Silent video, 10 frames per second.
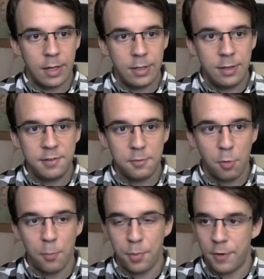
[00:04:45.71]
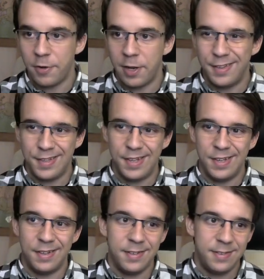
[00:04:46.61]
this is more prevalent
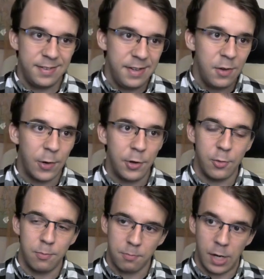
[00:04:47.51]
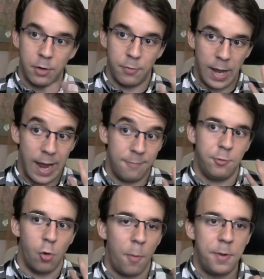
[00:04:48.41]
in C where you kind of have to
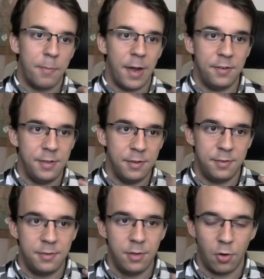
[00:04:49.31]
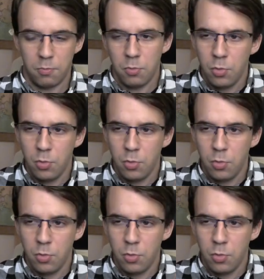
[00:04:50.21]
optimize this or